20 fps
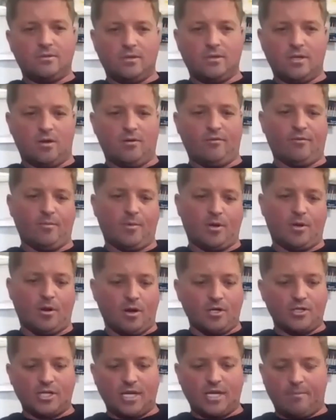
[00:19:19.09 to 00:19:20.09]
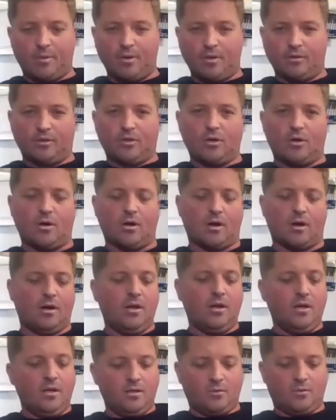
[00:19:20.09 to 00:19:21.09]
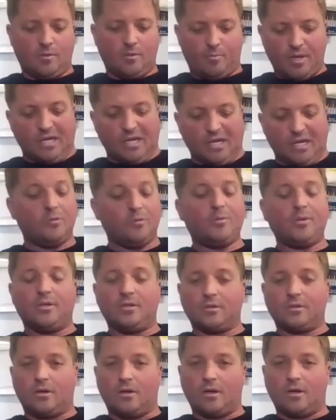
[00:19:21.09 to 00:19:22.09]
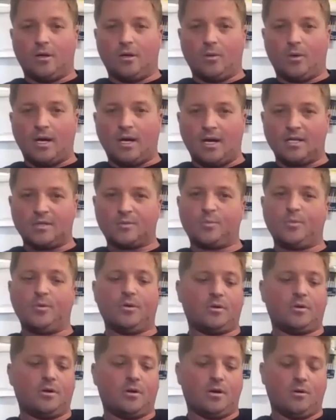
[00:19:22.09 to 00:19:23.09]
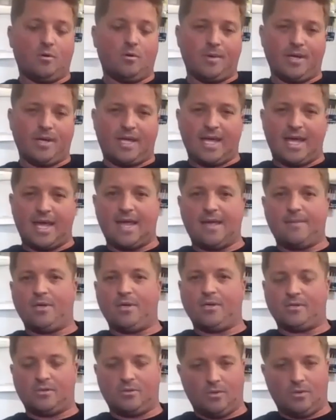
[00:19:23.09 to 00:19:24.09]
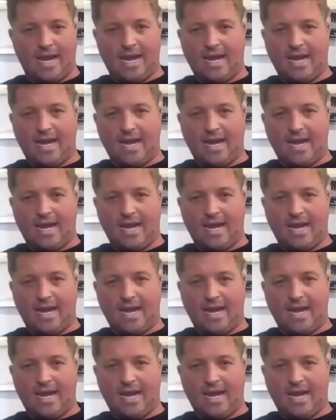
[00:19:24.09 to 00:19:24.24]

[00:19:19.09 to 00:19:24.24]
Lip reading: you know, from an RJ build car to a Bitco build car to a Haas build car to a McCamus to an